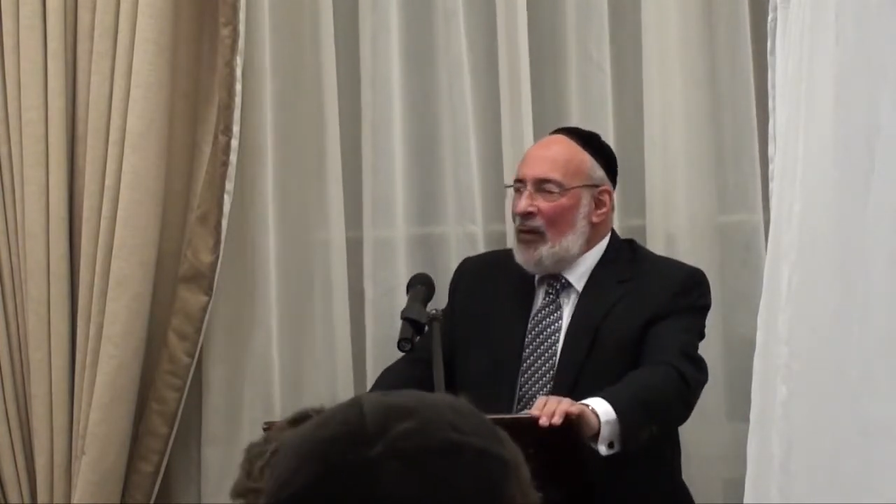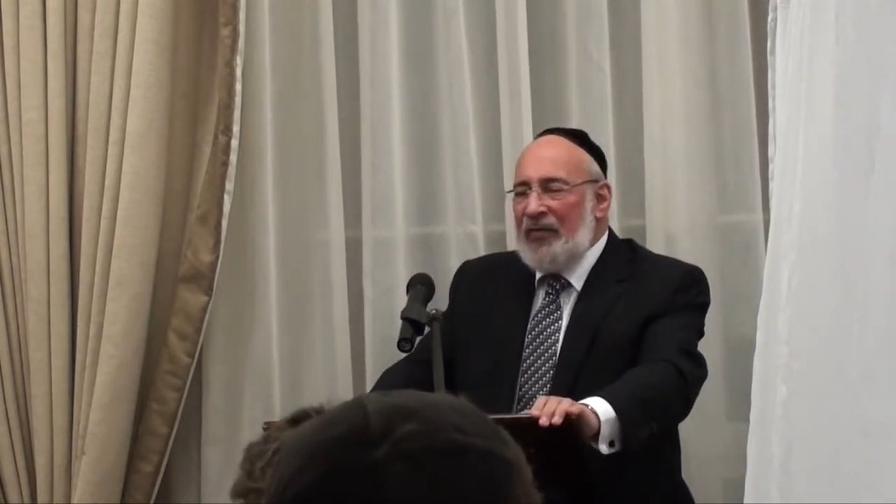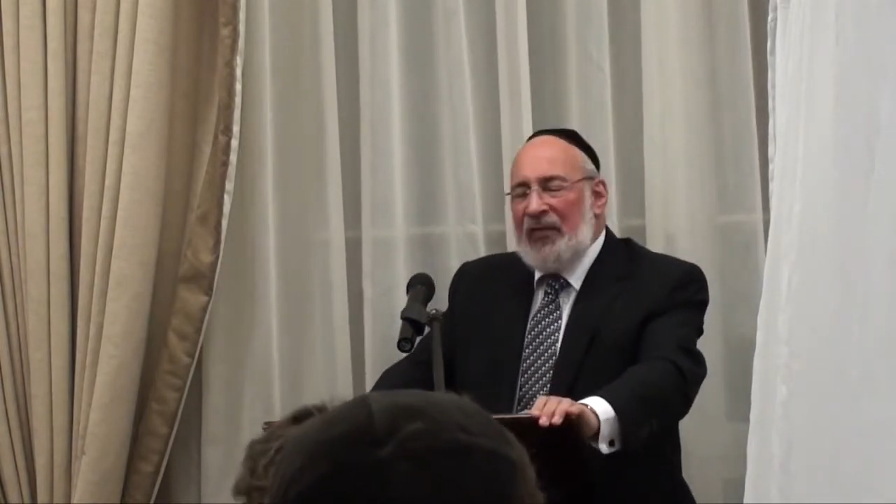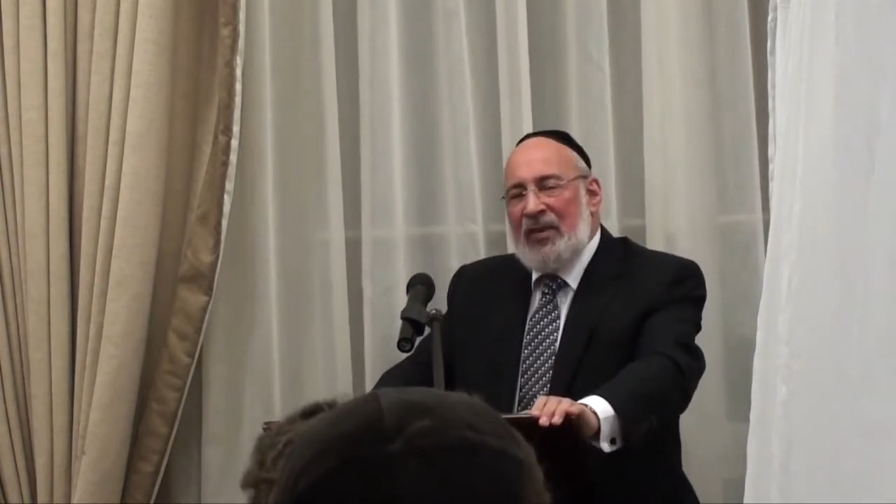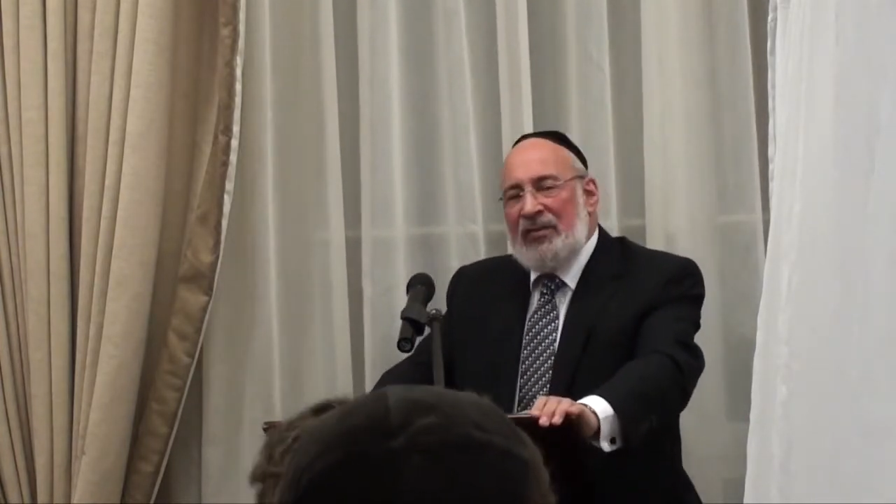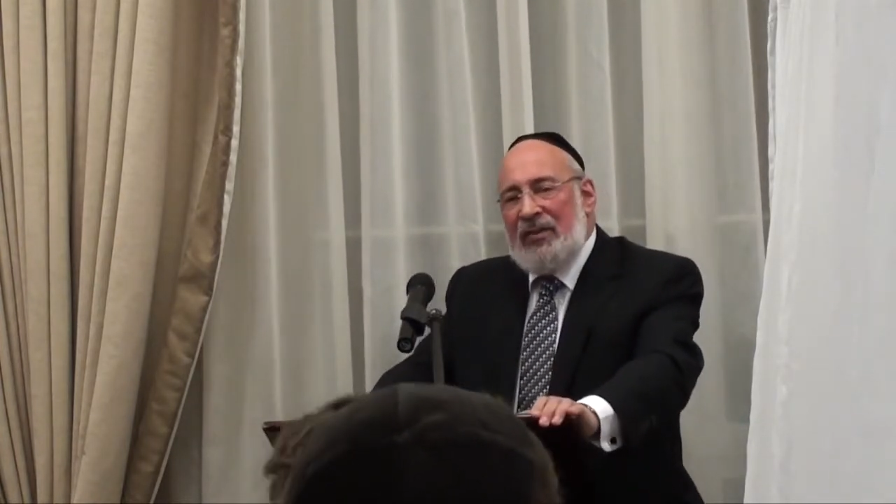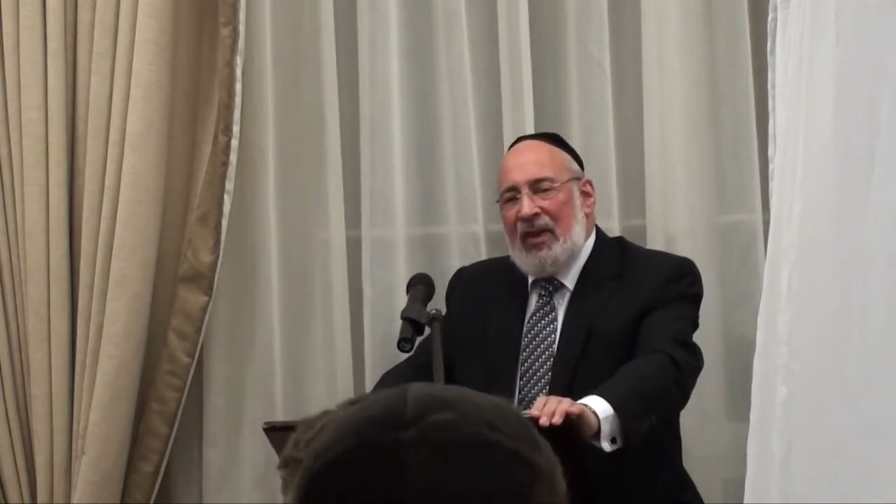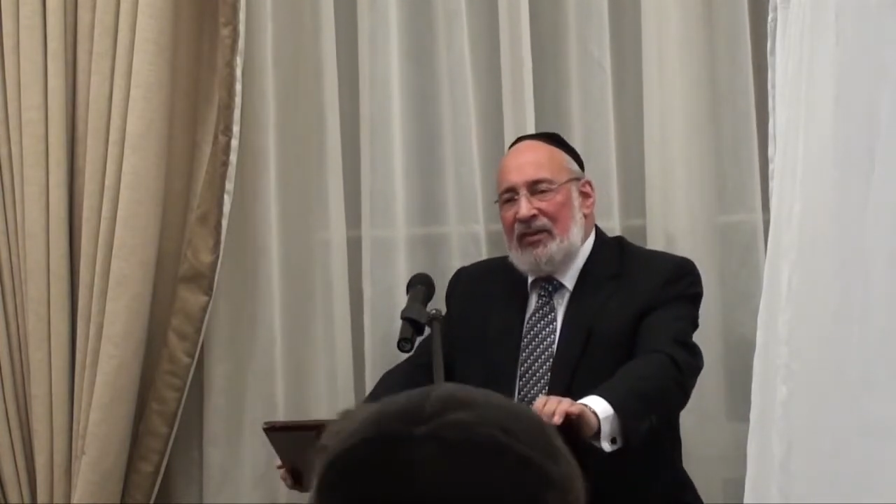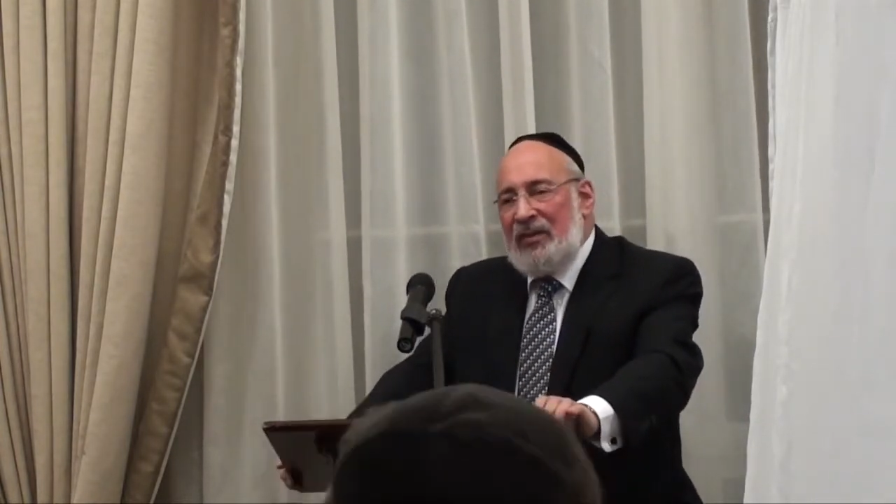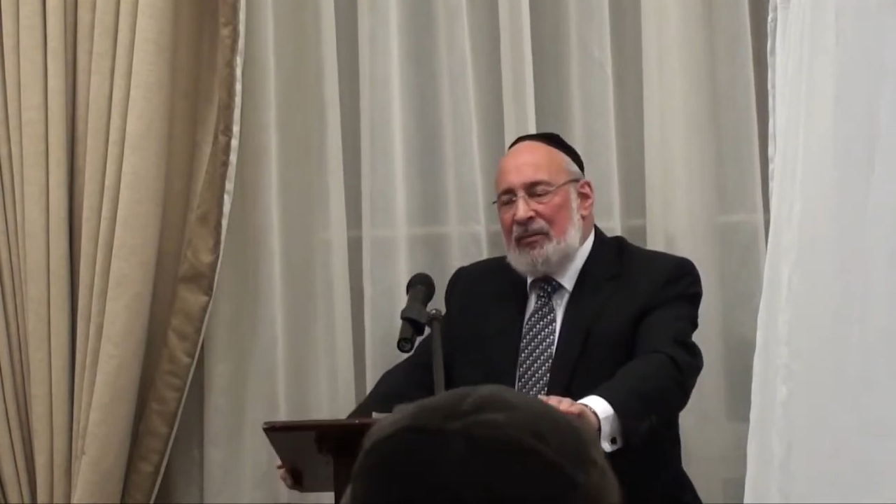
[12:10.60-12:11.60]
What
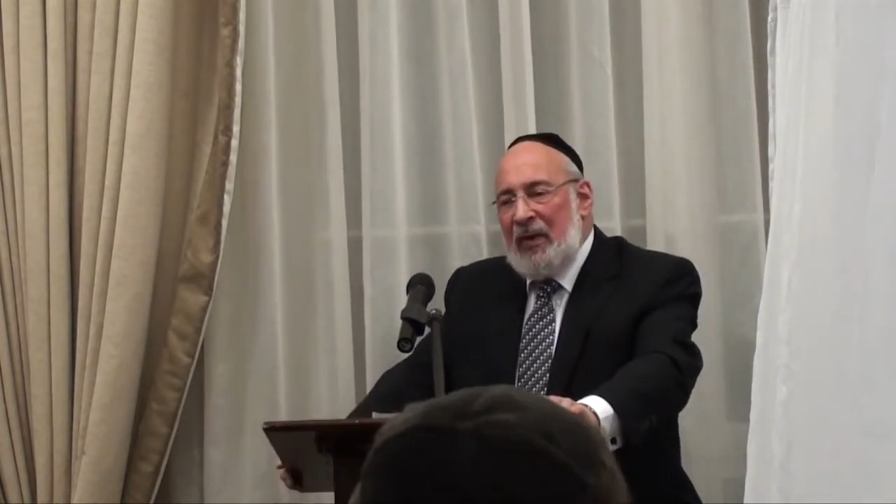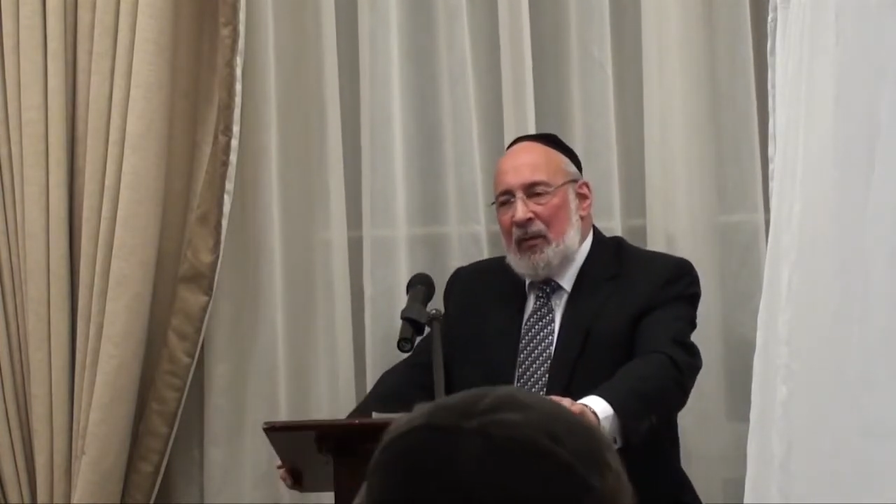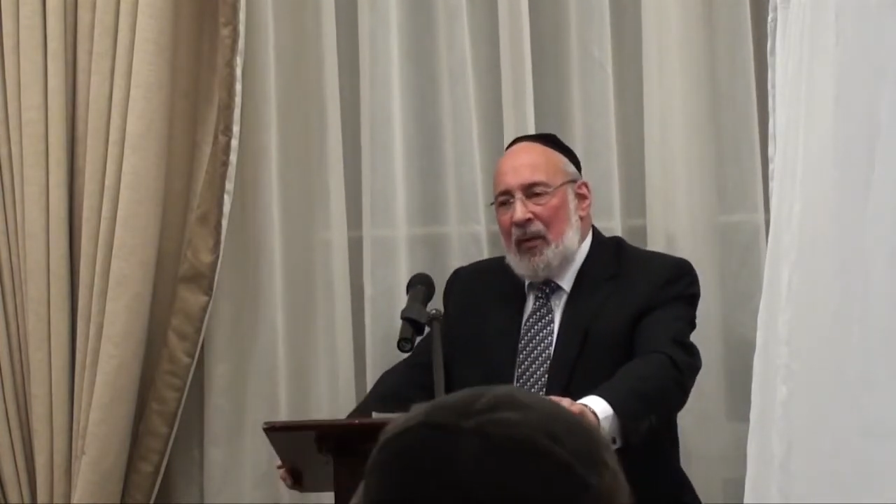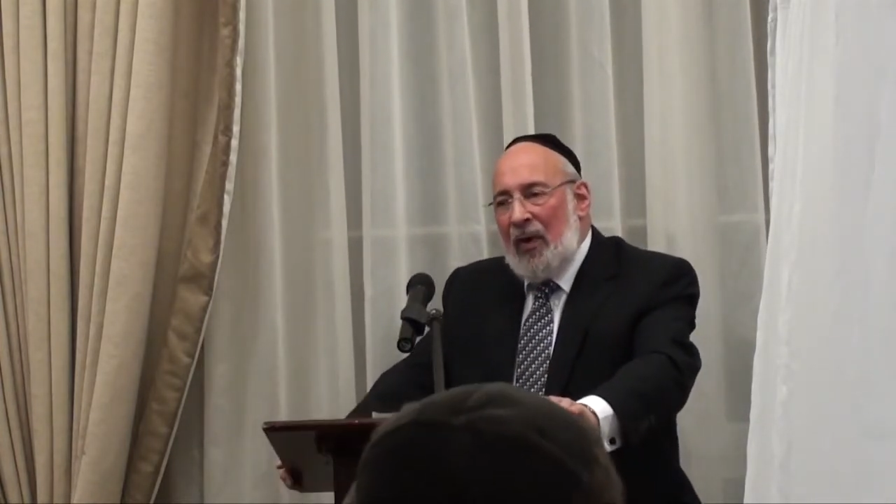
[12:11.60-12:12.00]
fascinated me